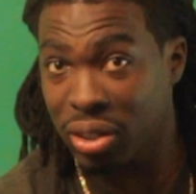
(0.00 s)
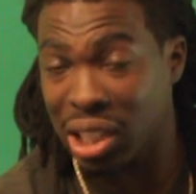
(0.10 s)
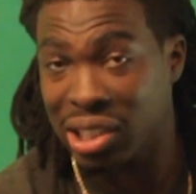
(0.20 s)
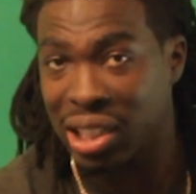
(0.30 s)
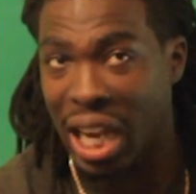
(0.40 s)

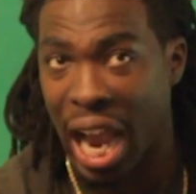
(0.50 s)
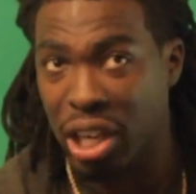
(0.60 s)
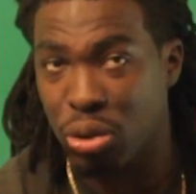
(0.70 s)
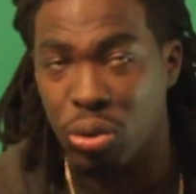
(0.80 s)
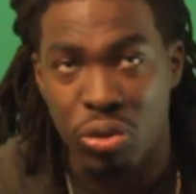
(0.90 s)
That's the
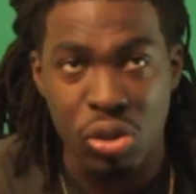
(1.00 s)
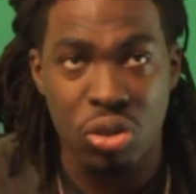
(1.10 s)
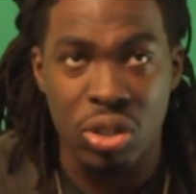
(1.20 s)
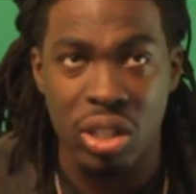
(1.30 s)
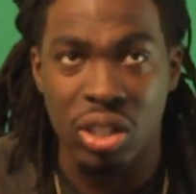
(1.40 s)
actual
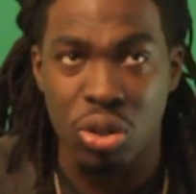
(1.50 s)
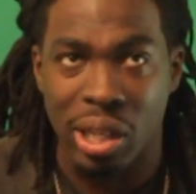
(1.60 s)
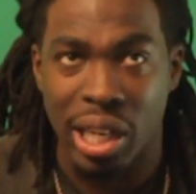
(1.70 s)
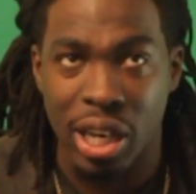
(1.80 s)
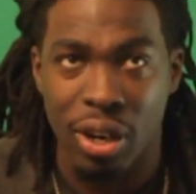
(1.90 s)
use that you
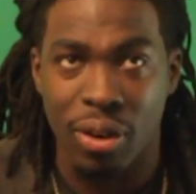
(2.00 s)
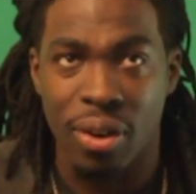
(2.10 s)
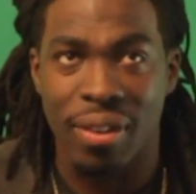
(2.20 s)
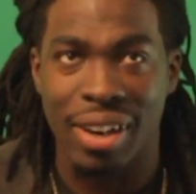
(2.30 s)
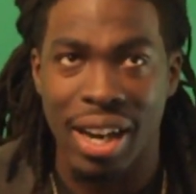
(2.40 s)
can hear.
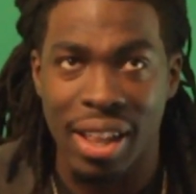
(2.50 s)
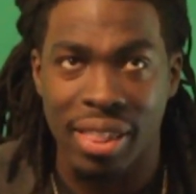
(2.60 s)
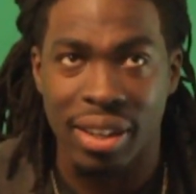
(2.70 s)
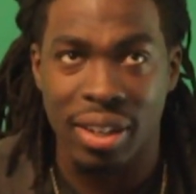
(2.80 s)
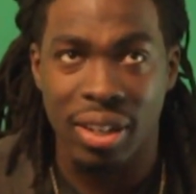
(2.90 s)

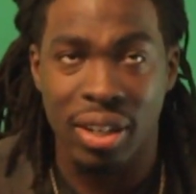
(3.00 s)
Nothing.